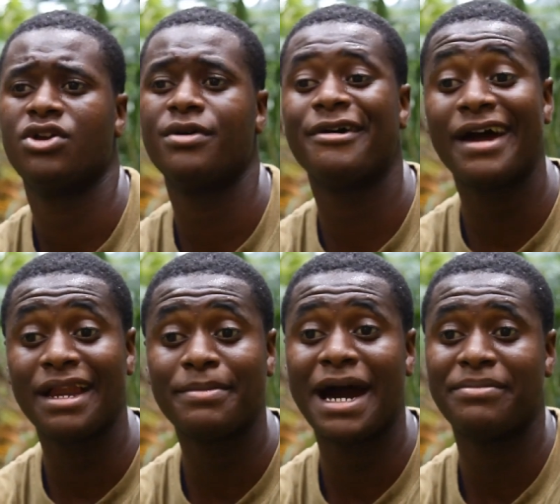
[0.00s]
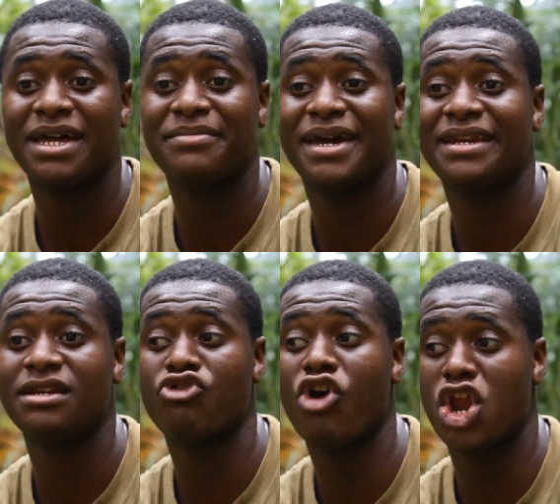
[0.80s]
And I real bad men, men
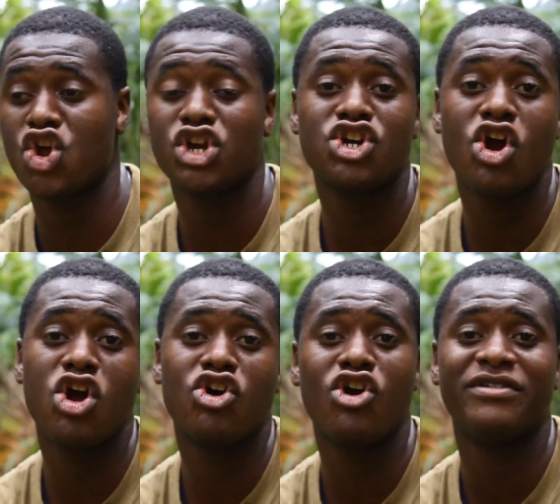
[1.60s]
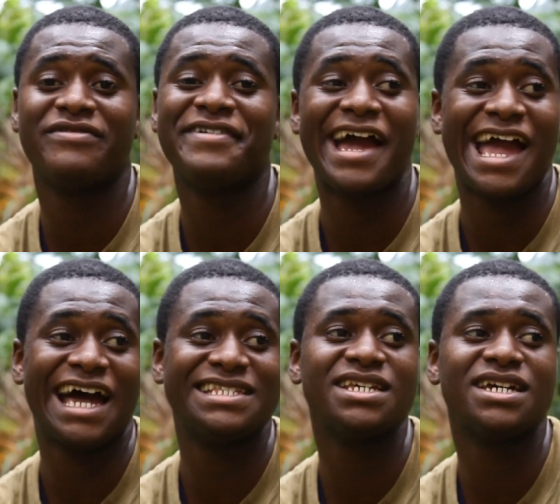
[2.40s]
run down the corridor and fire
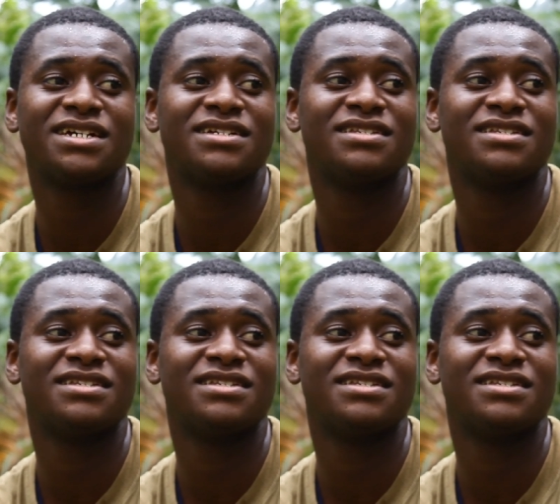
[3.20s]
and thing.